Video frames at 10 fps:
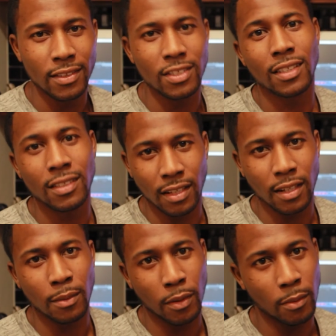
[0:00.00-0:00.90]
She
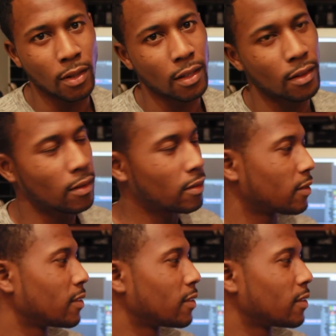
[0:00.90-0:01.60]
designed a bookmark in it.